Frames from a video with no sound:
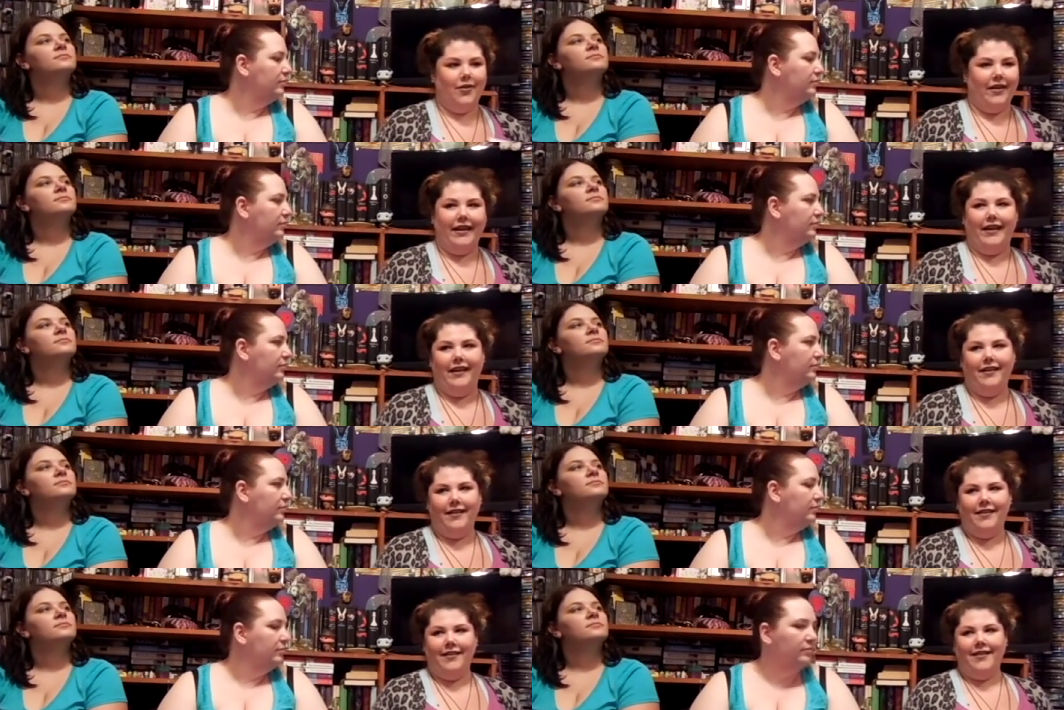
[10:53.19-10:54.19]
Speaker 1: okay.
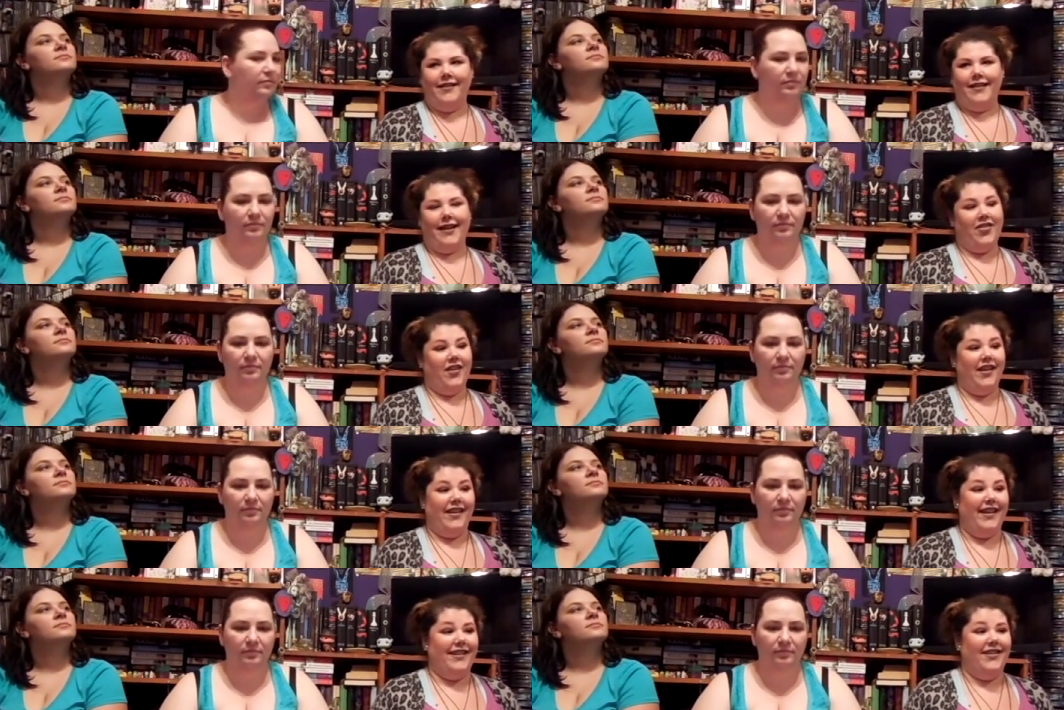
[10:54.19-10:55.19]
I
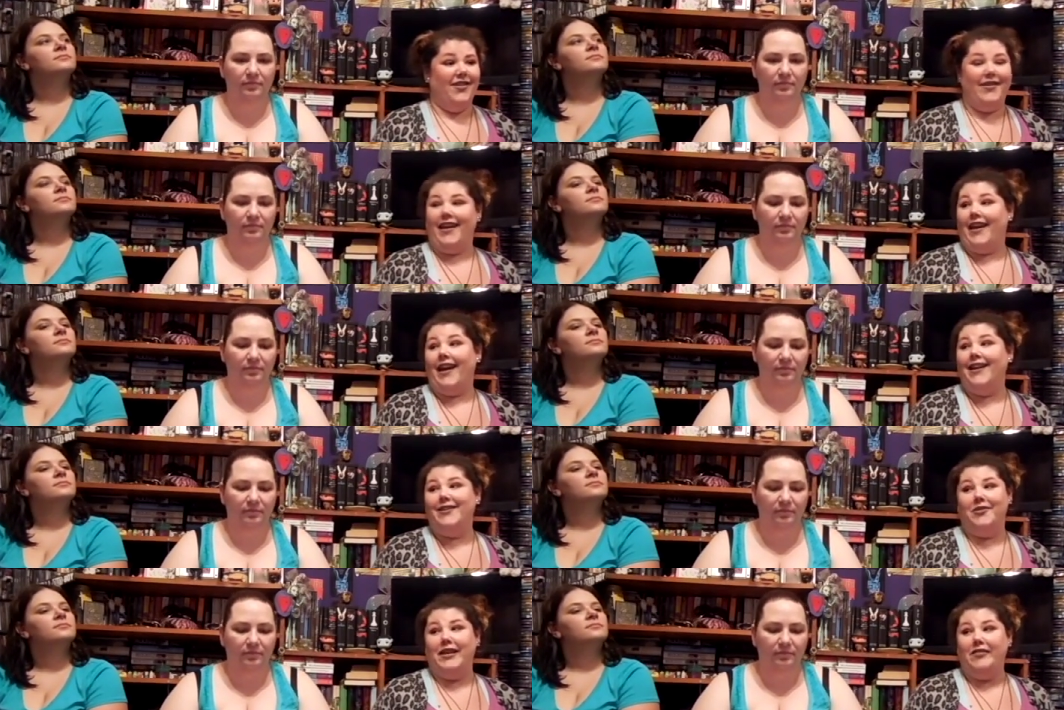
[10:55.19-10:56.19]
think it ended okay. I
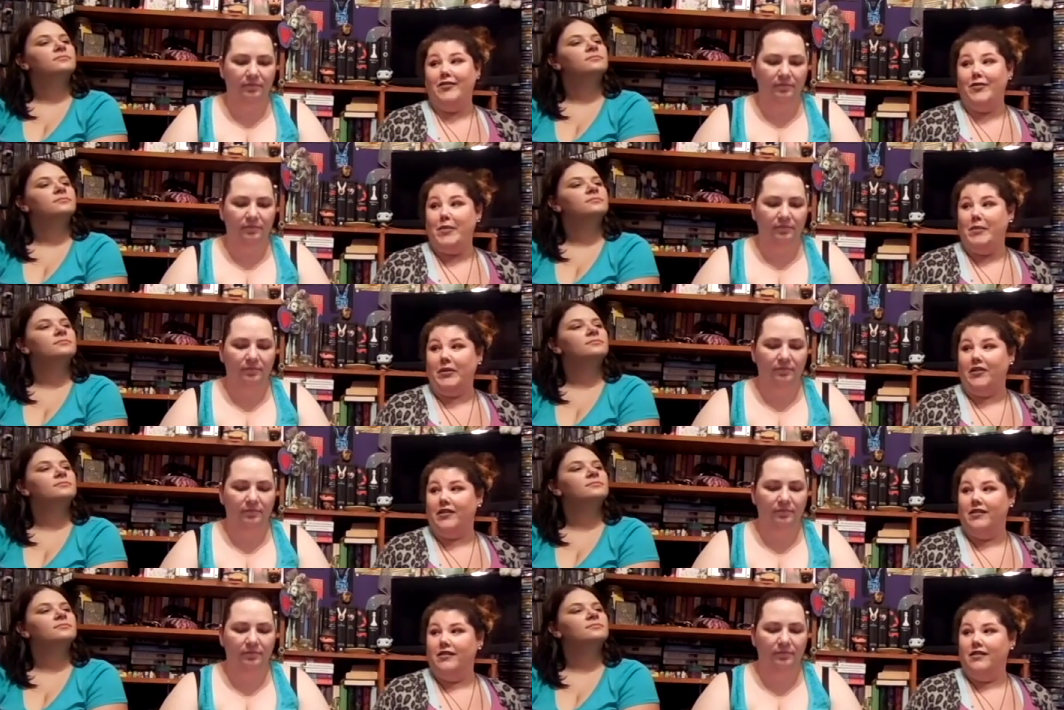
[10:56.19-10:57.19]
don't even remember.
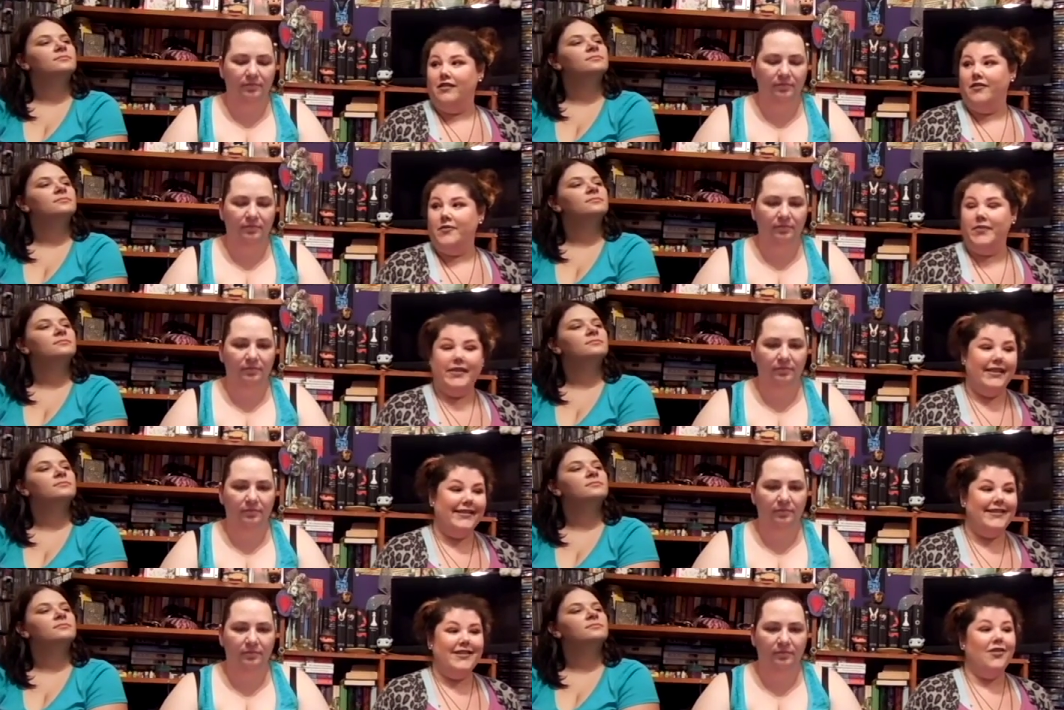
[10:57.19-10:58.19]
This
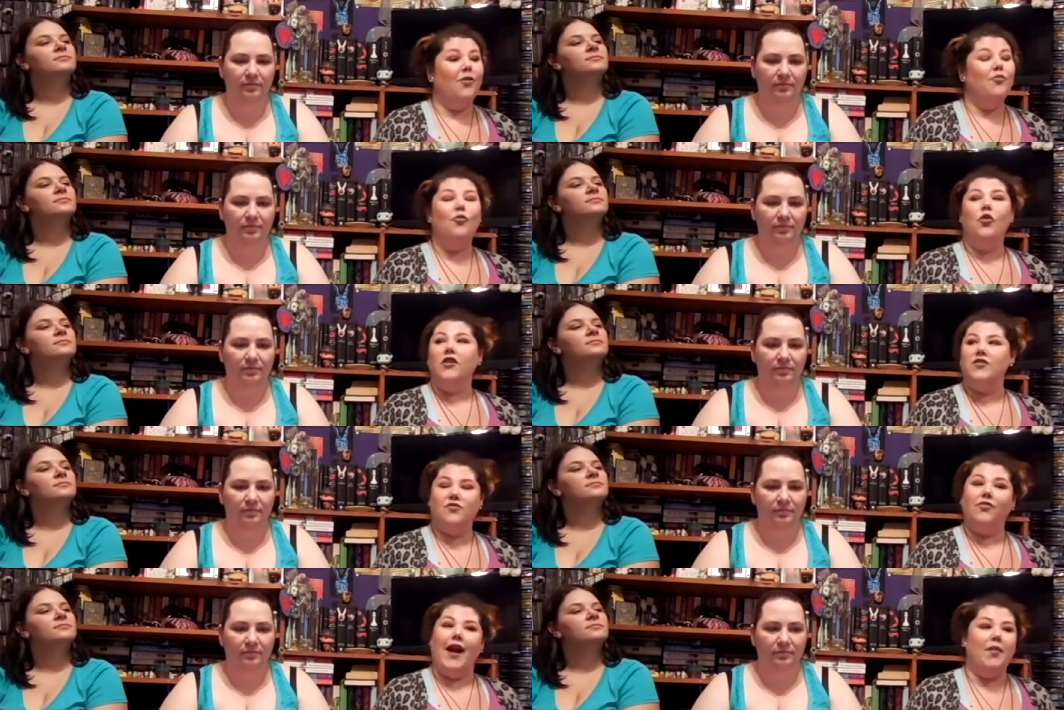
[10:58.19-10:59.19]
is the worst
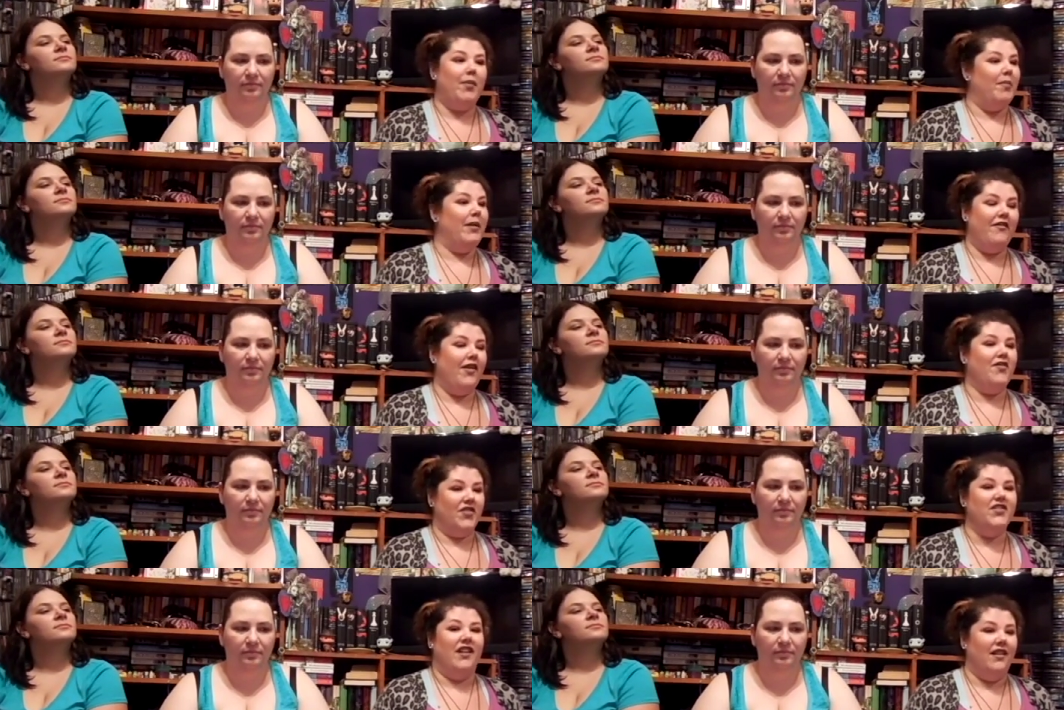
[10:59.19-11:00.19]
wrap-up I've
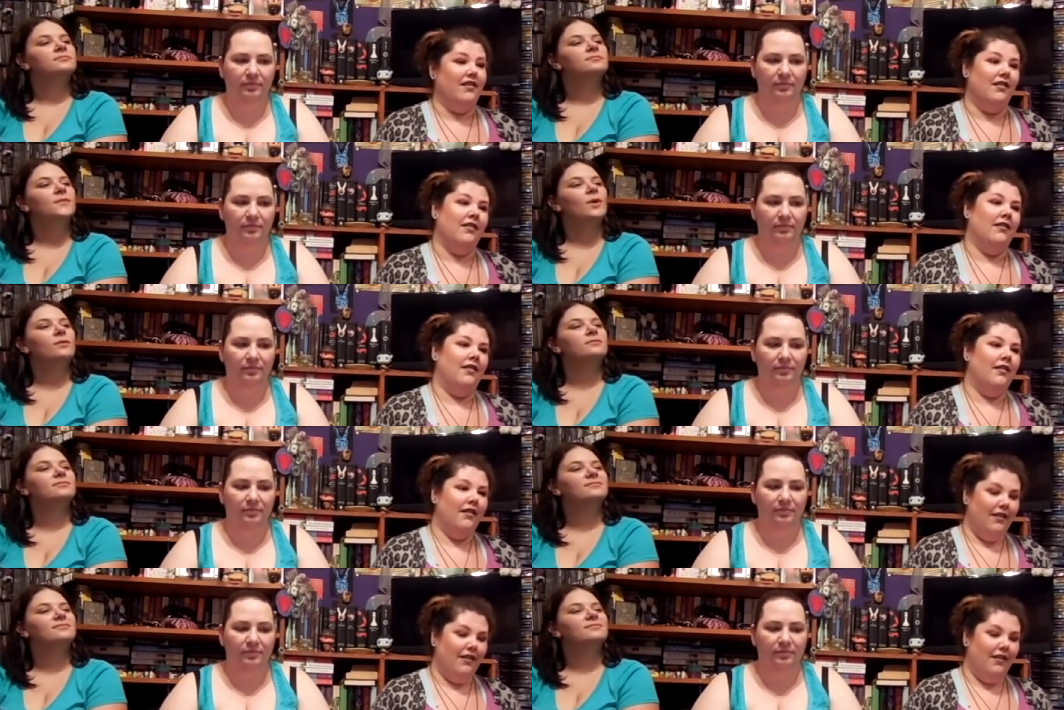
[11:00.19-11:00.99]
ever done. Oh.